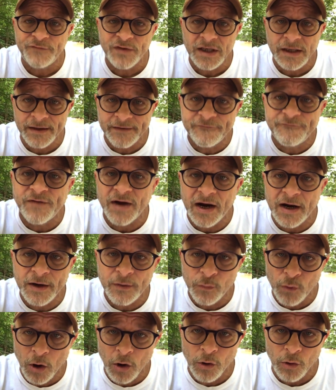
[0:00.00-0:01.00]
He lived very
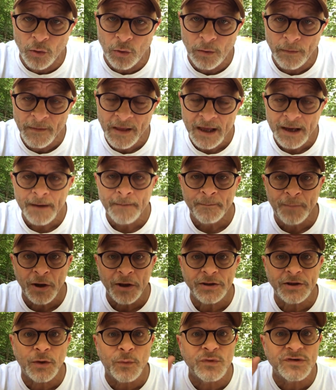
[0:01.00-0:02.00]
rural,
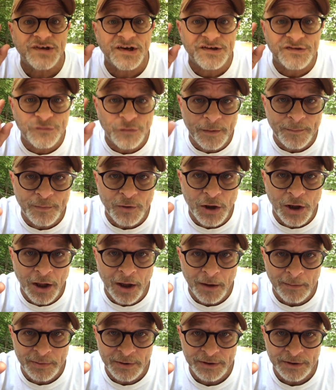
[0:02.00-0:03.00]
but there was a strip club